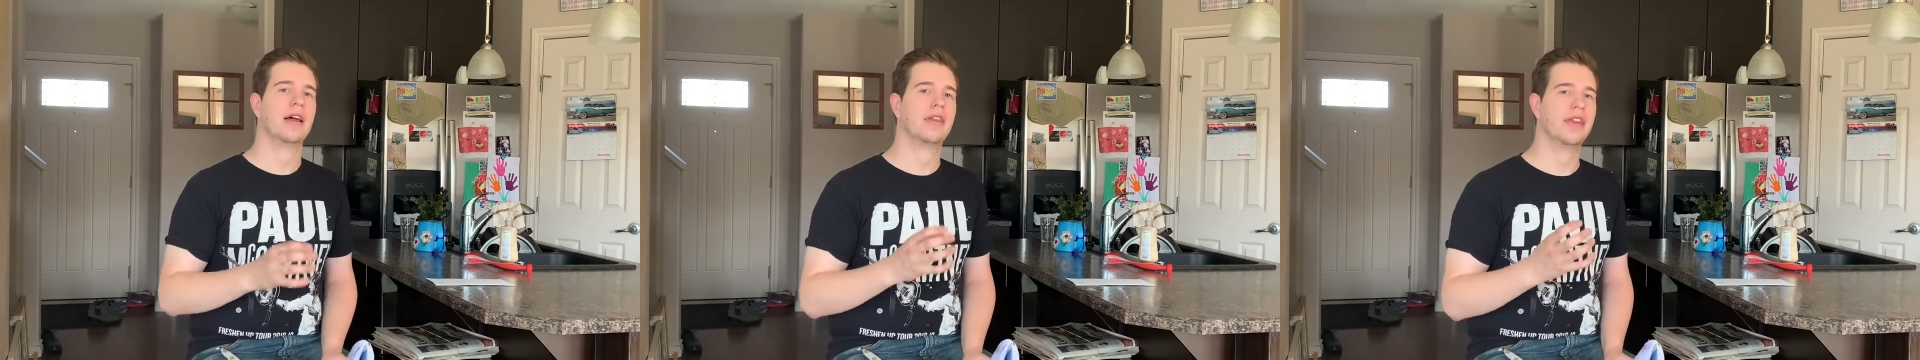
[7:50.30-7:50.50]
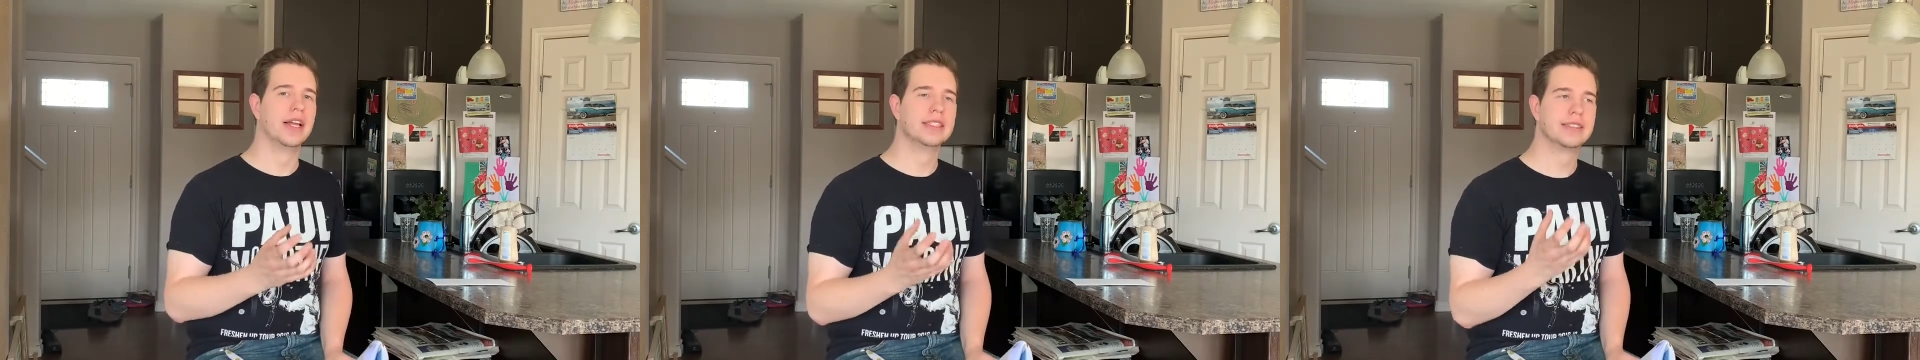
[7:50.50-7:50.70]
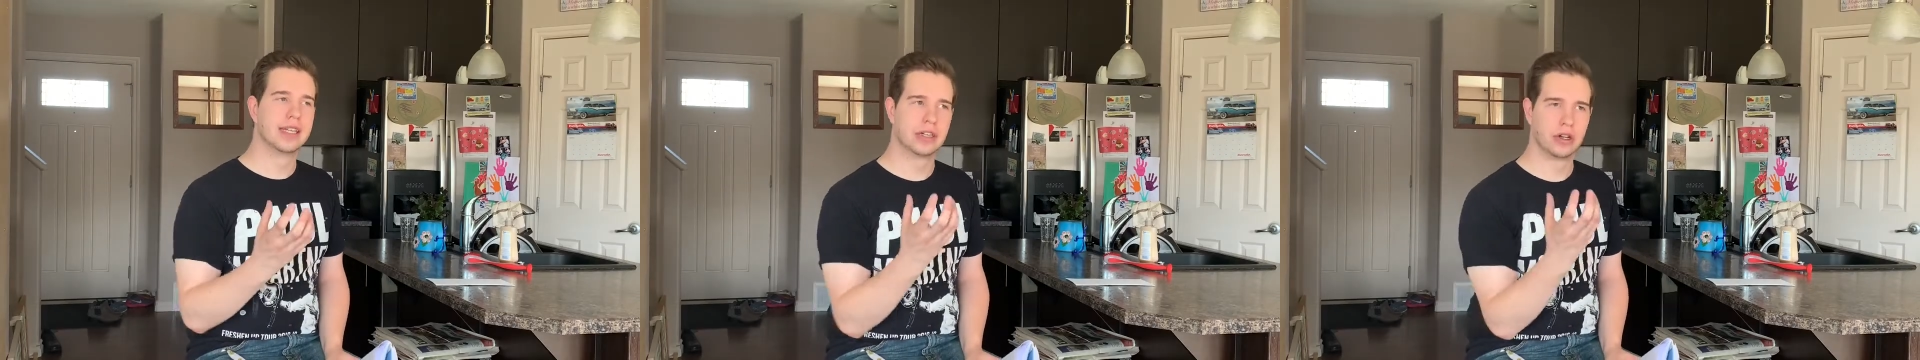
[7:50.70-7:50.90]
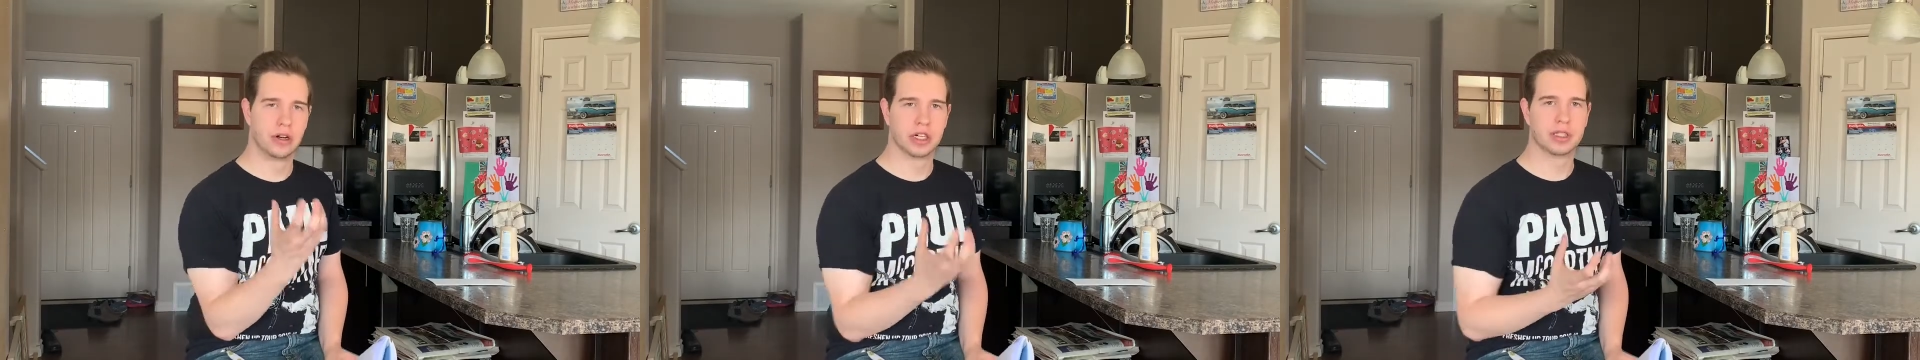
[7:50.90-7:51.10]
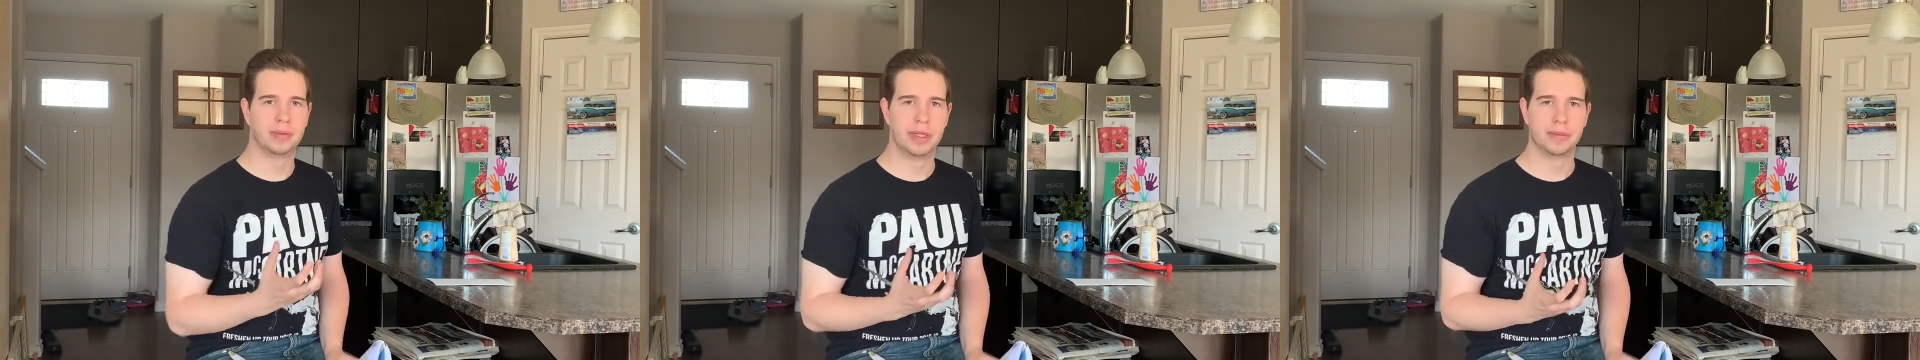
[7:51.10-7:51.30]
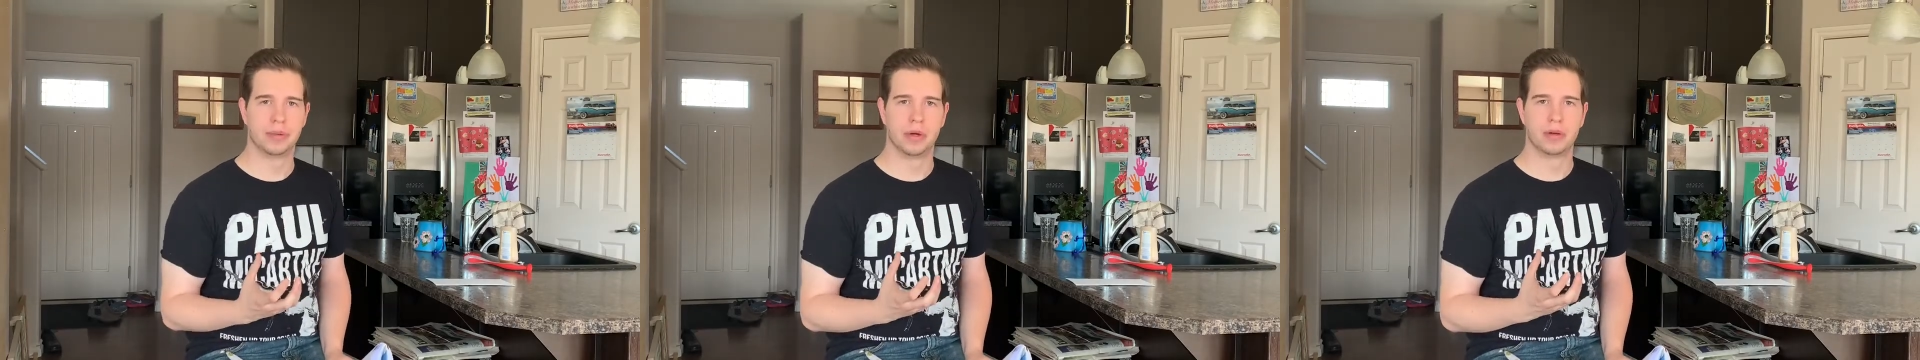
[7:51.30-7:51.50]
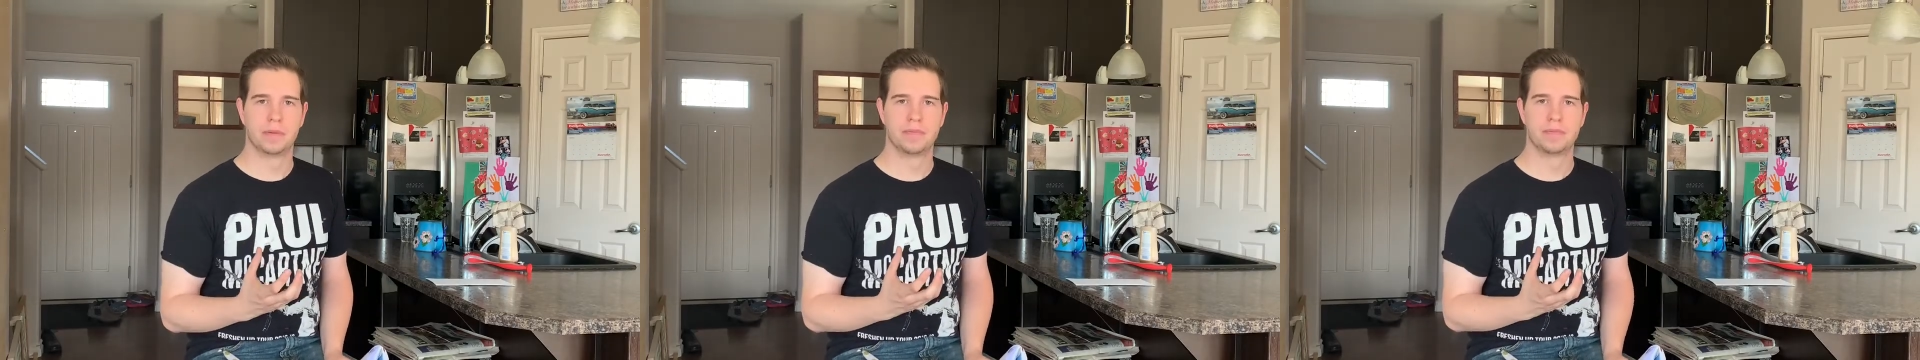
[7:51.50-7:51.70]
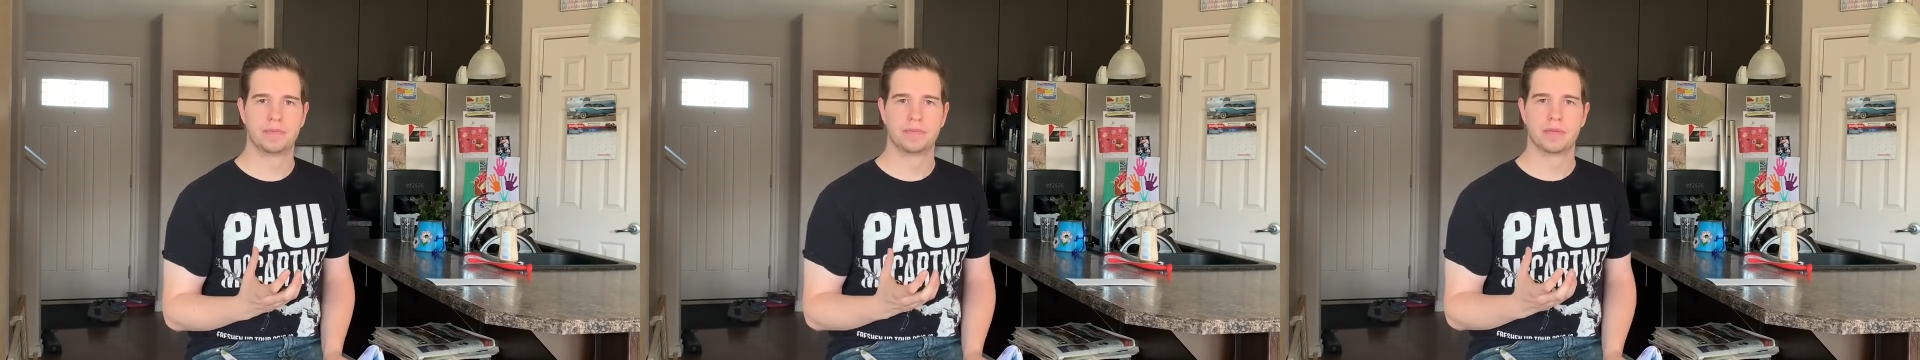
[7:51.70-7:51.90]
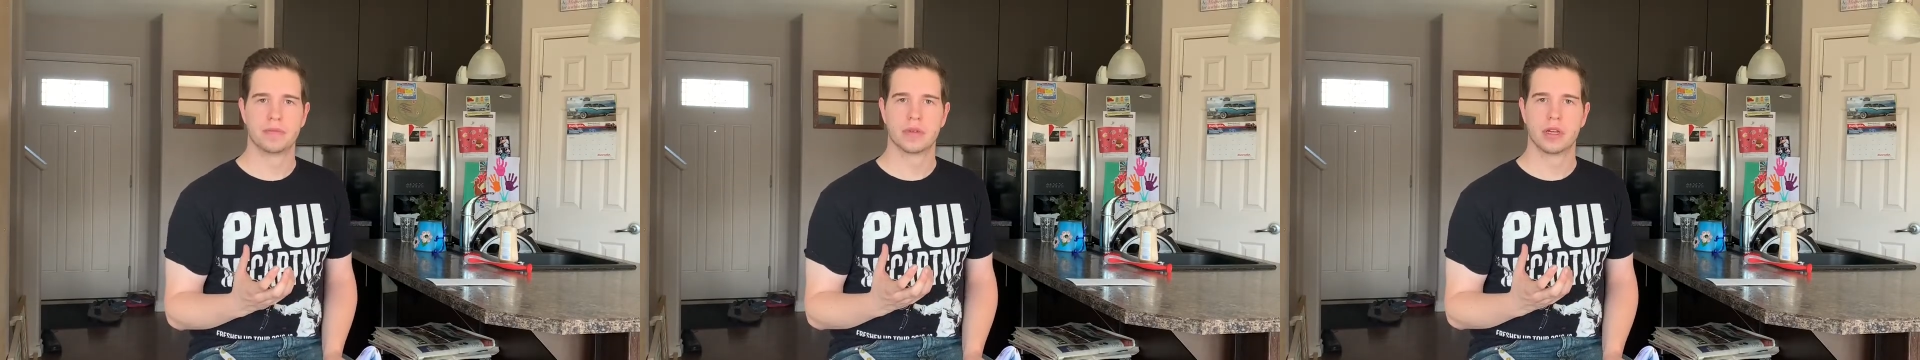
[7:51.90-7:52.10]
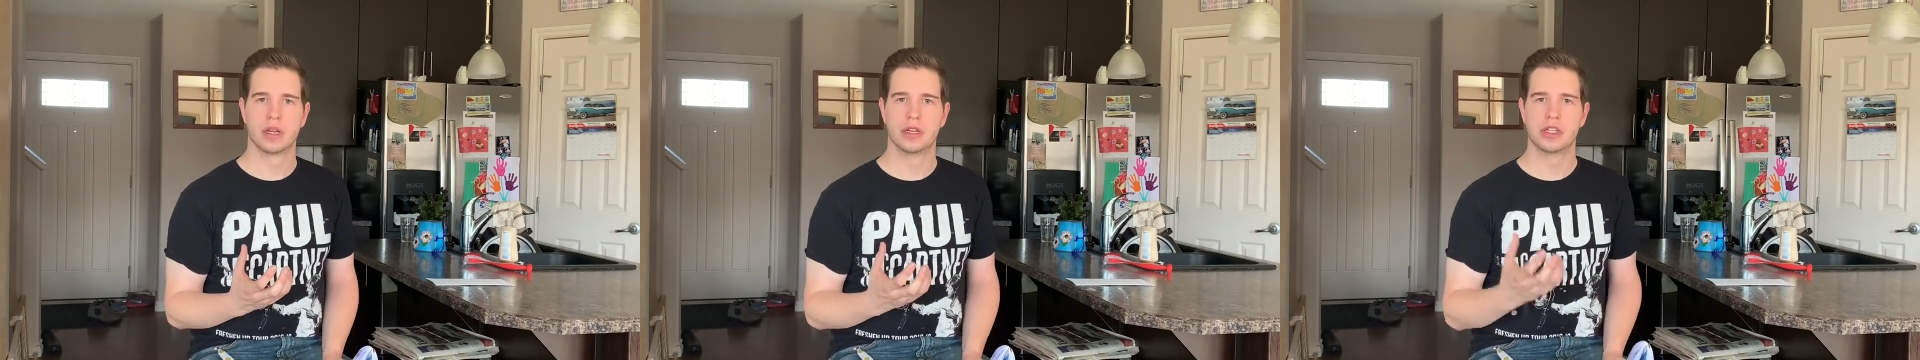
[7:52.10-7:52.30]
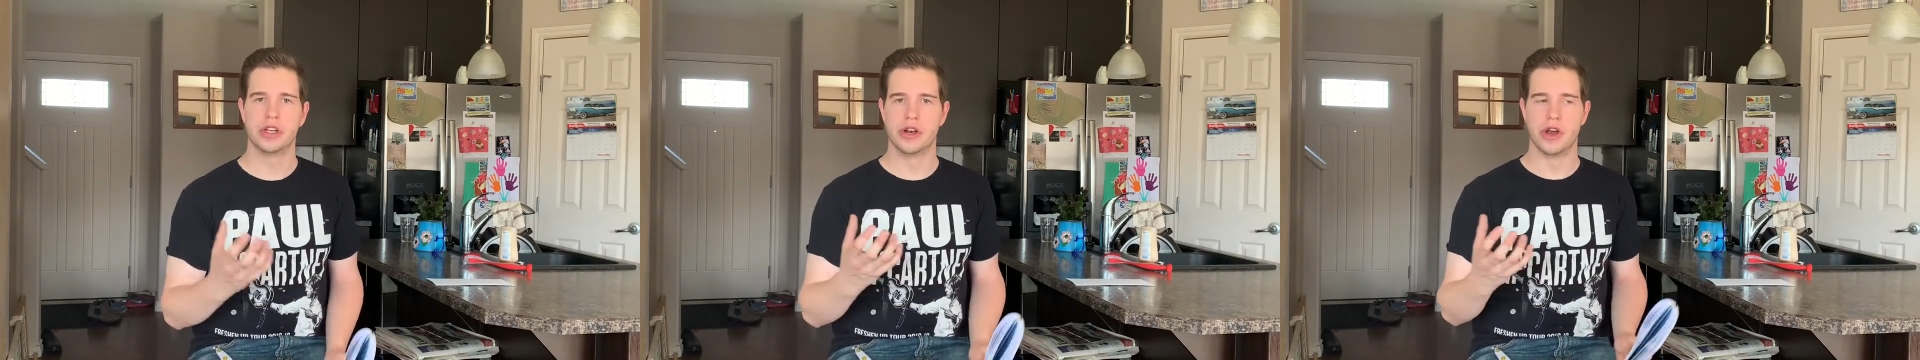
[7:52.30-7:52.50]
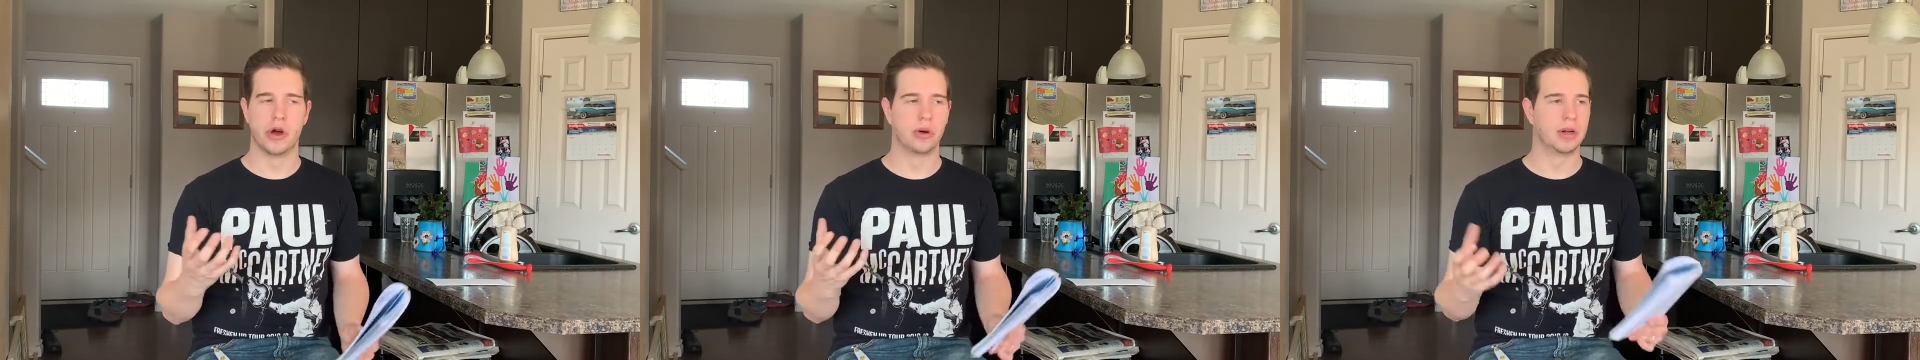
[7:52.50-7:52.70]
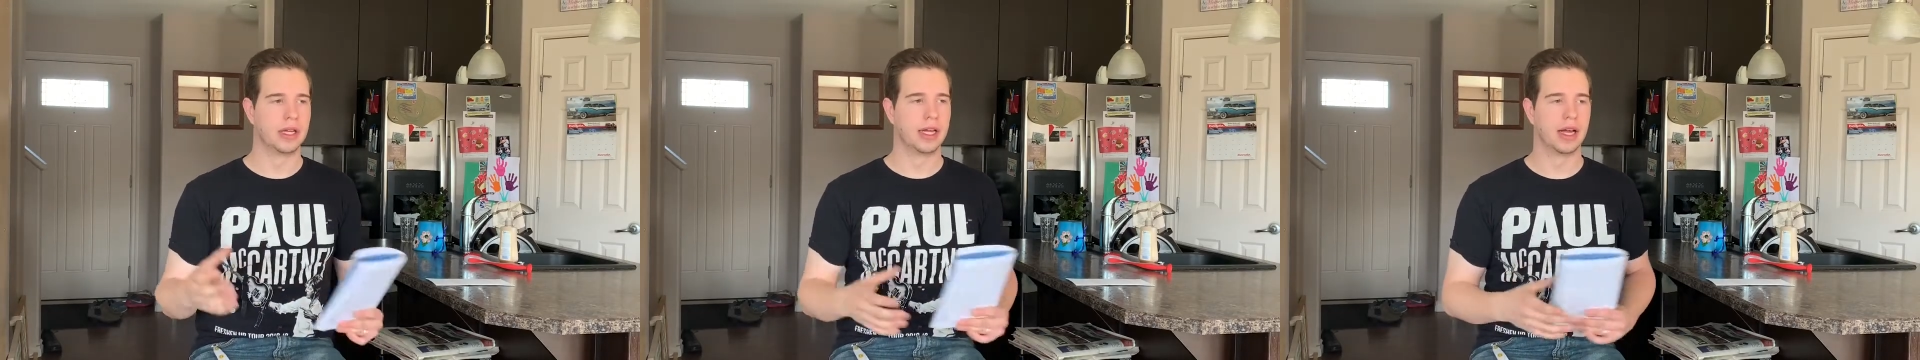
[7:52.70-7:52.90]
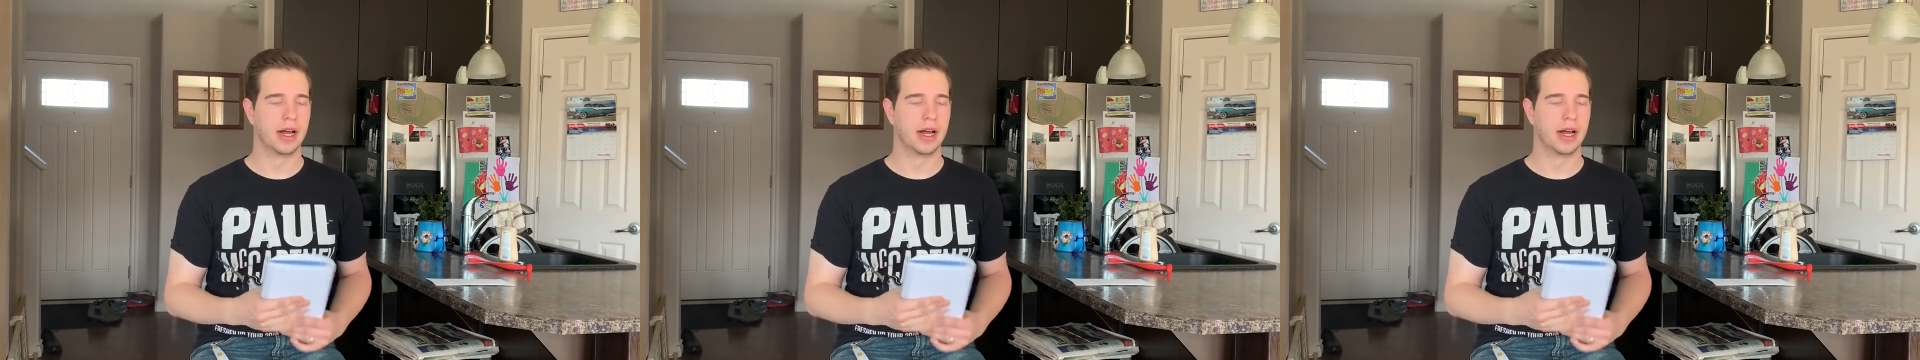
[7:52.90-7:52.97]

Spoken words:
Things that hooked people. You know,